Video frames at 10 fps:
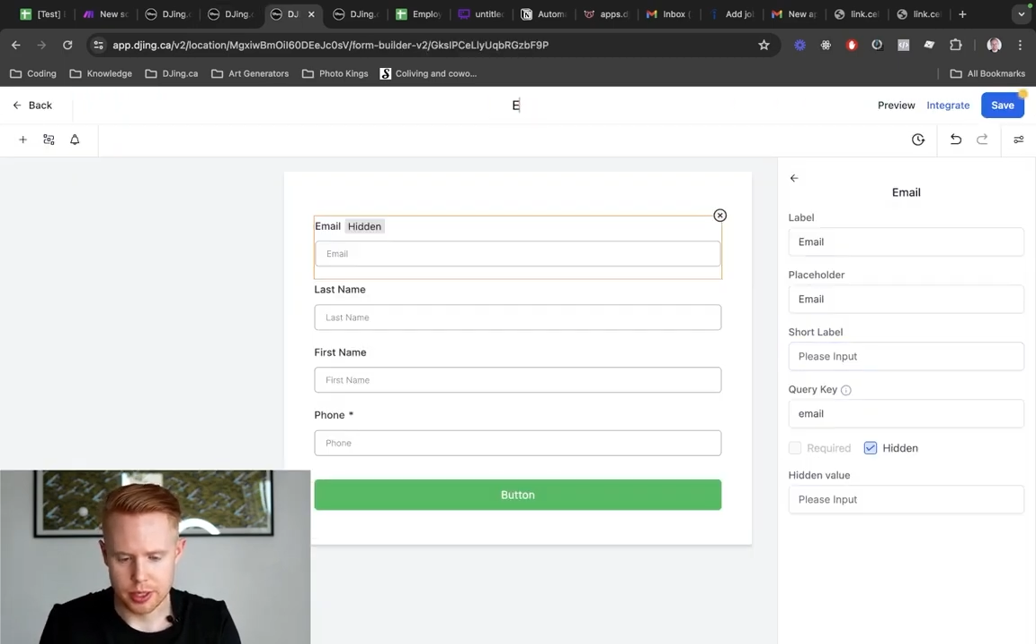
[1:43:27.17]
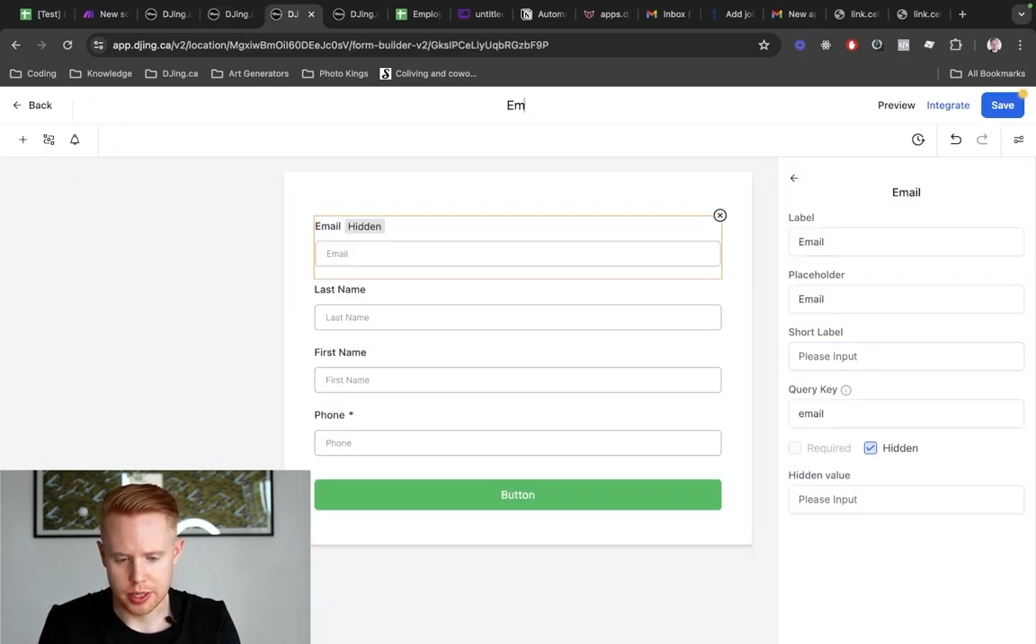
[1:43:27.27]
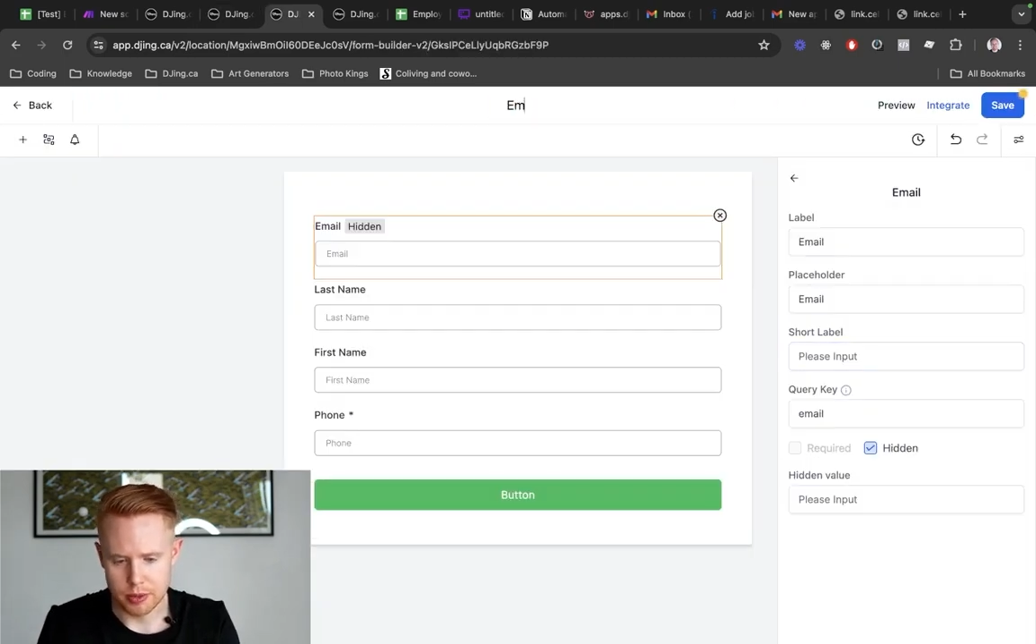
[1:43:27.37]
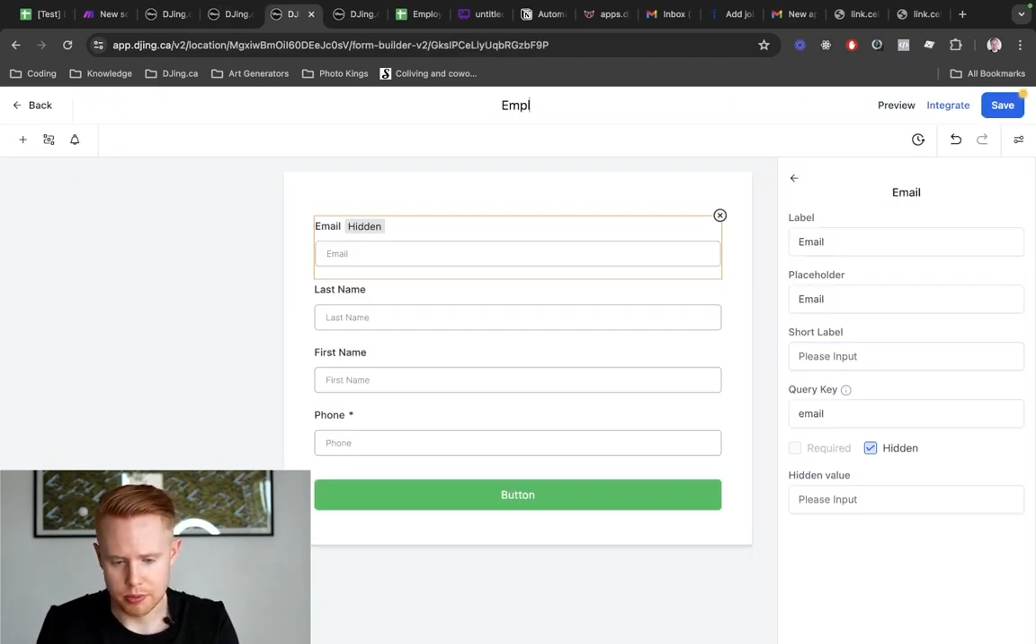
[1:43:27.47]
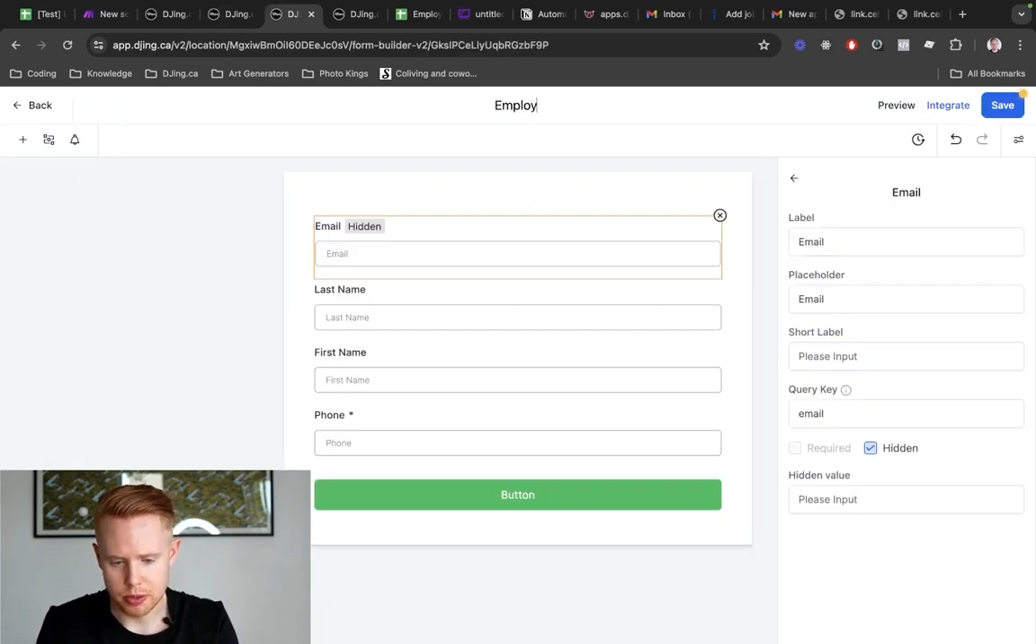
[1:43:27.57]

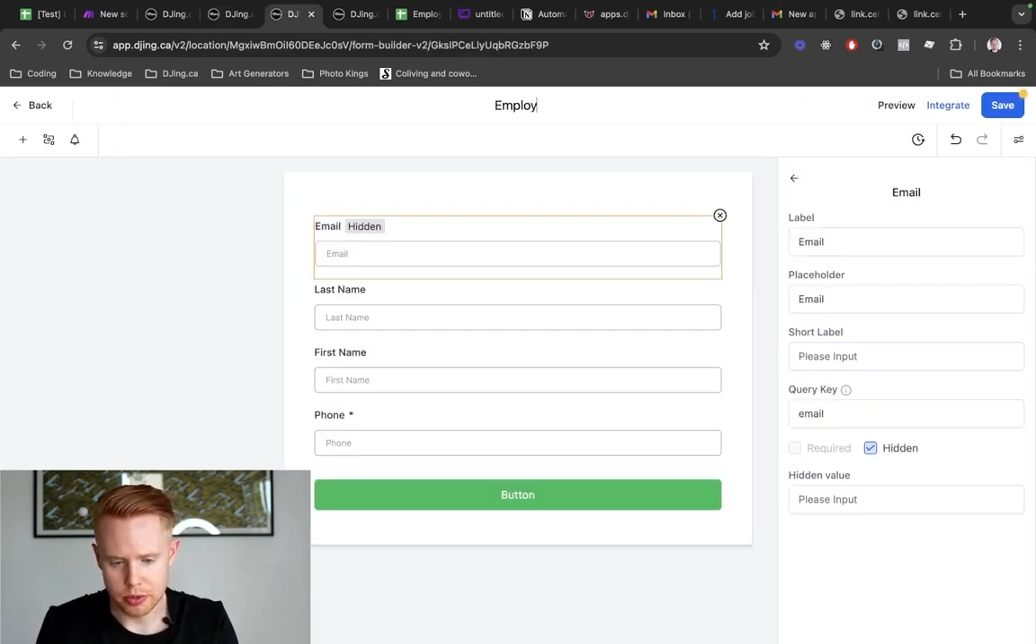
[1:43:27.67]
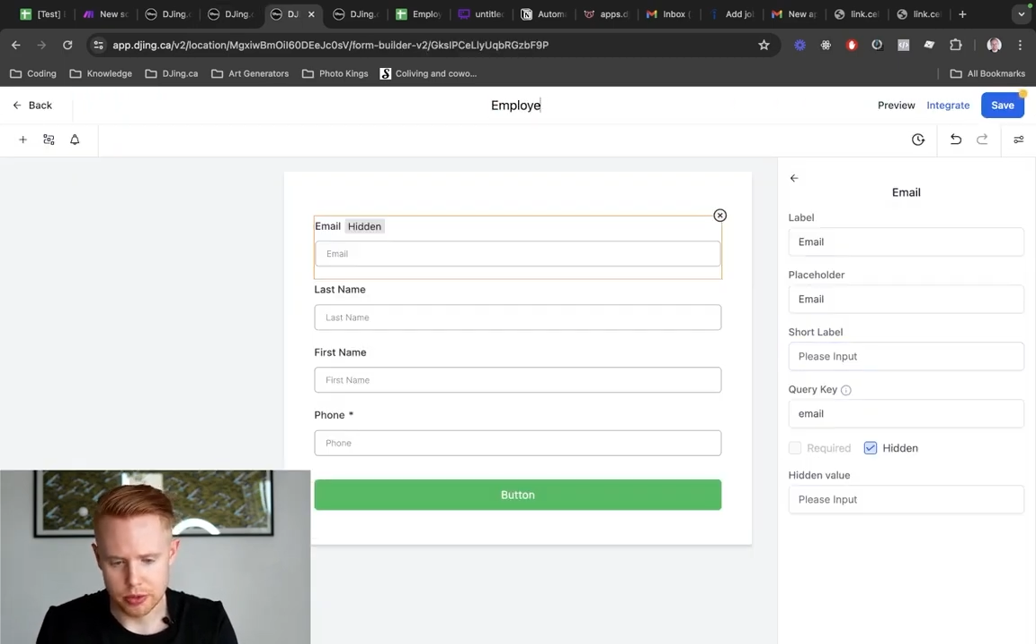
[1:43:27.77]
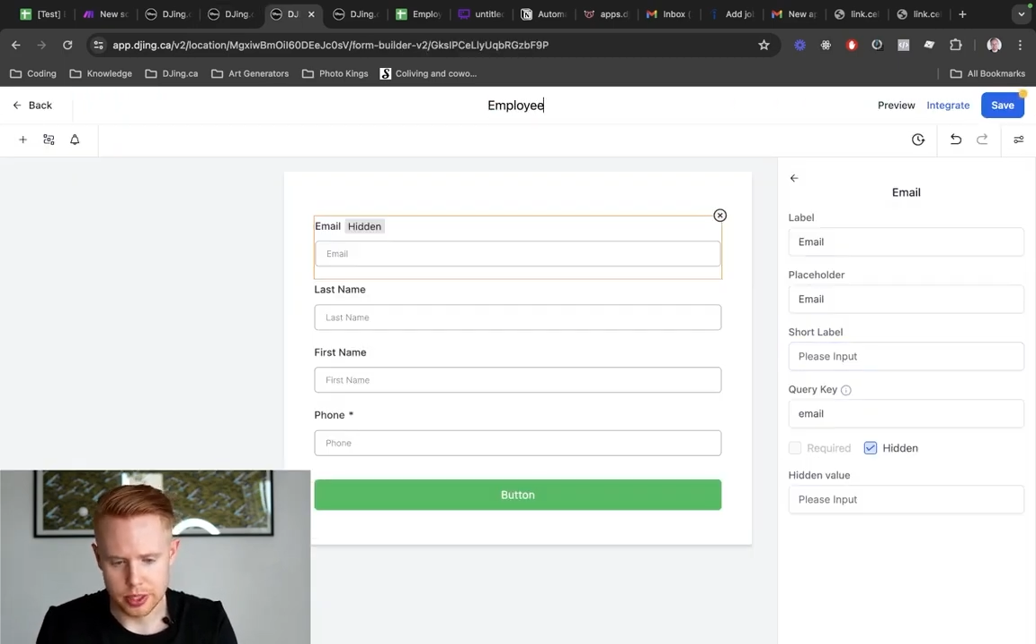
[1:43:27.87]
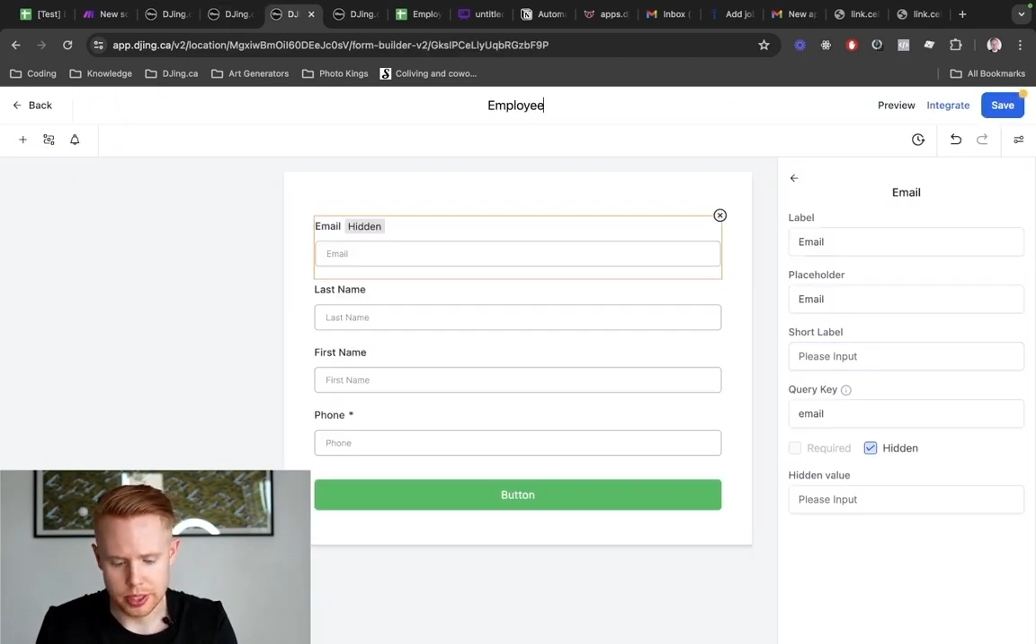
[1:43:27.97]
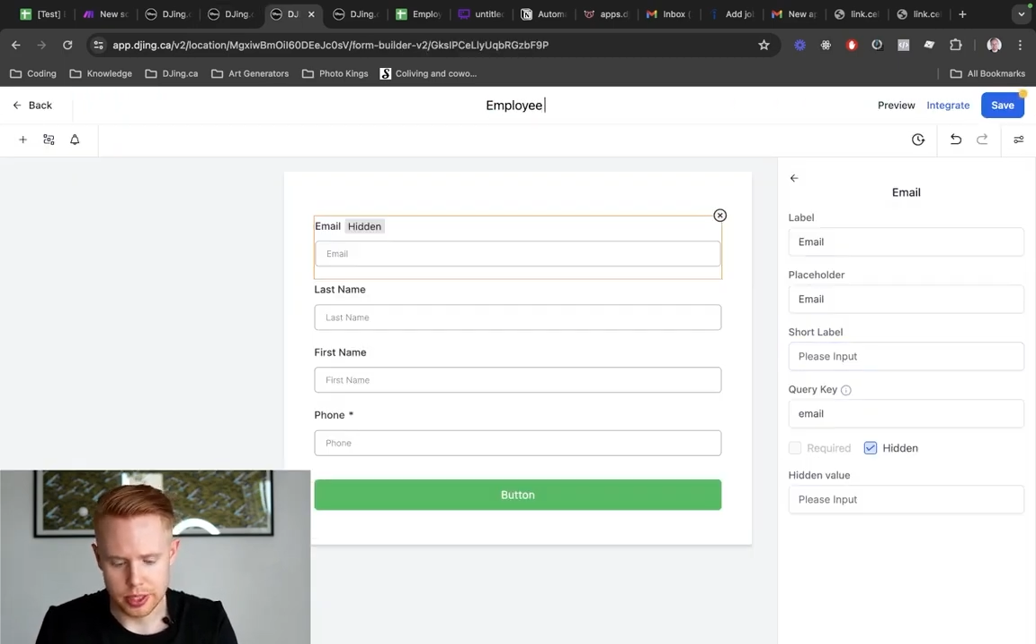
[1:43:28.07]

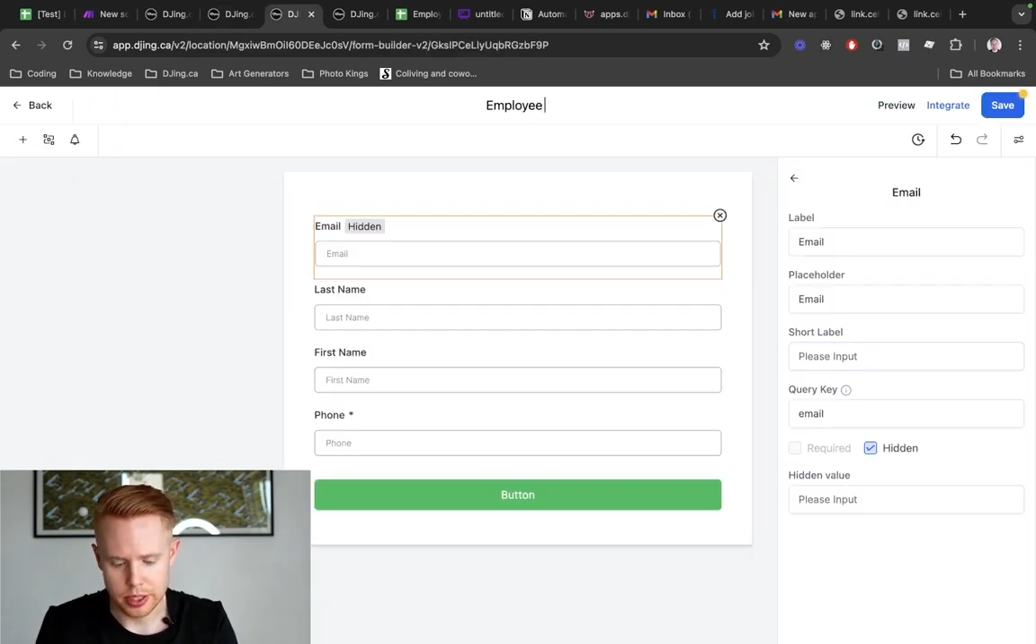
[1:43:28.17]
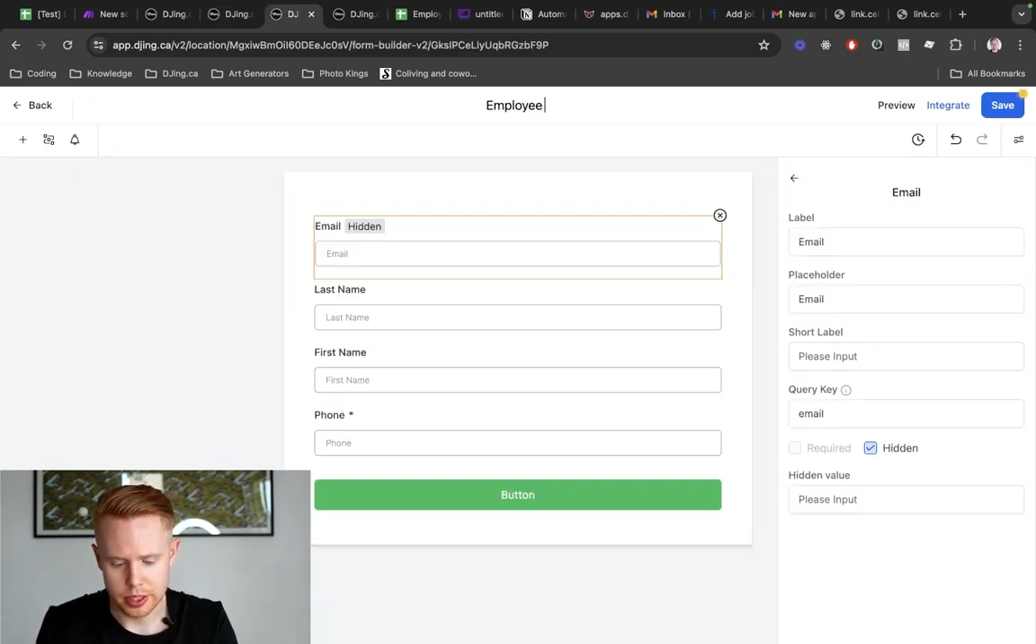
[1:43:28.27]
employee